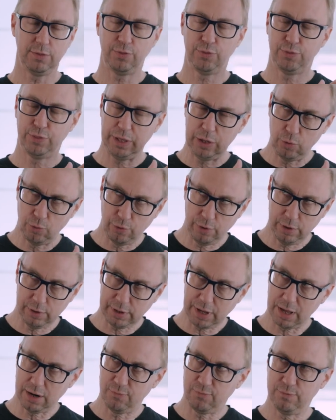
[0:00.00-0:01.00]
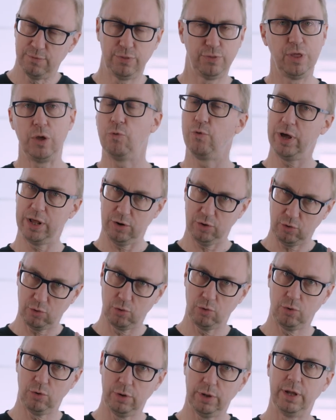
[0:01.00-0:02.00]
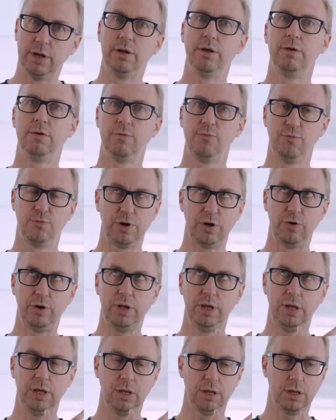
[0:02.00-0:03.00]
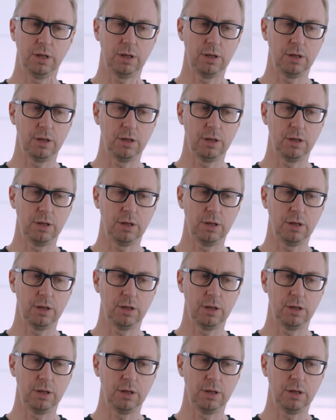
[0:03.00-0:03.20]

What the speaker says: theoretical and very